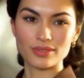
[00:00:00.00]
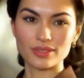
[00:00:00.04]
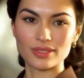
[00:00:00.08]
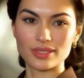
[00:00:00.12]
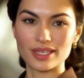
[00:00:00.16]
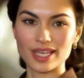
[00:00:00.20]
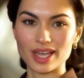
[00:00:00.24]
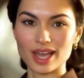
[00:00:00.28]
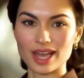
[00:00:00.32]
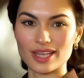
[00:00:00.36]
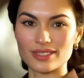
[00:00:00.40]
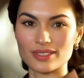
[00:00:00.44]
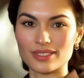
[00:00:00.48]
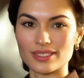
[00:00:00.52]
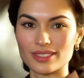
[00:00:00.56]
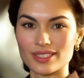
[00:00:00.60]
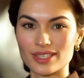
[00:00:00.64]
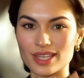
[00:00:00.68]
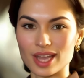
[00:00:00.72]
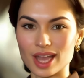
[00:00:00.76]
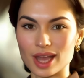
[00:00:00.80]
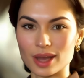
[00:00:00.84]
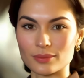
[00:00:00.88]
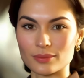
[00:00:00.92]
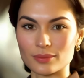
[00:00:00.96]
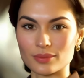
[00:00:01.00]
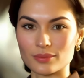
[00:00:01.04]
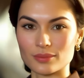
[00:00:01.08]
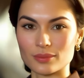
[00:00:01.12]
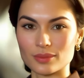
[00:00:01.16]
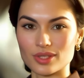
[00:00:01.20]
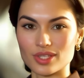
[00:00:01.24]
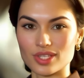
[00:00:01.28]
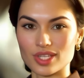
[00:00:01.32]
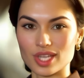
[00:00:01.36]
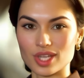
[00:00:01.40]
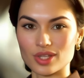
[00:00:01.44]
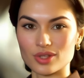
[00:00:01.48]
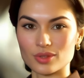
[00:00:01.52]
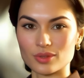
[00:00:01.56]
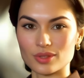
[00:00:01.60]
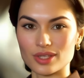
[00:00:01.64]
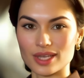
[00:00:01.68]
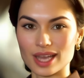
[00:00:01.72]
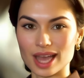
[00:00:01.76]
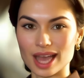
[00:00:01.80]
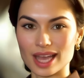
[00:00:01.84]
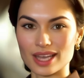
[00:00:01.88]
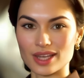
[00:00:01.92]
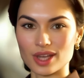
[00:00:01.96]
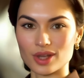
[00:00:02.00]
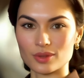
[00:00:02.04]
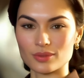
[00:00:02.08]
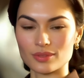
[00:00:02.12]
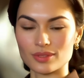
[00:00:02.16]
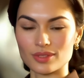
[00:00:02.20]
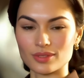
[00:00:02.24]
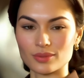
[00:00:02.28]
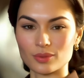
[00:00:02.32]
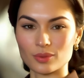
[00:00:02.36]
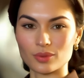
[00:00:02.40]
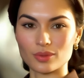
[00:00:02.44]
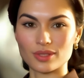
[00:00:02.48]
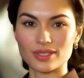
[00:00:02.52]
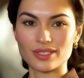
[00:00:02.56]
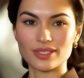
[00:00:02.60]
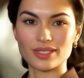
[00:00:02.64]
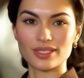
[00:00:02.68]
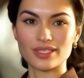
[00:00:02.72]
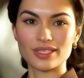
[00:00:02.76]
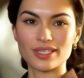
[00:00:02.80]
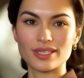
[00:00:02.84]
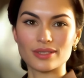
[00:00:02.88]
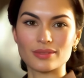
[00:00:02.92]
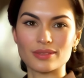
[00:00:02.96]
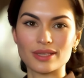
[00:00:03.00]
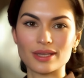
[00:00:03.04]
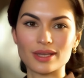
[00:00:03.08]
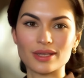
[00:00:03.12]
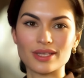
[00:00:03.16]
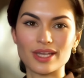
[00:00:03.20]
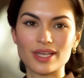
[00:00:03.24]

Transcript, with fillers: The constant hum of machinery echoes through the city,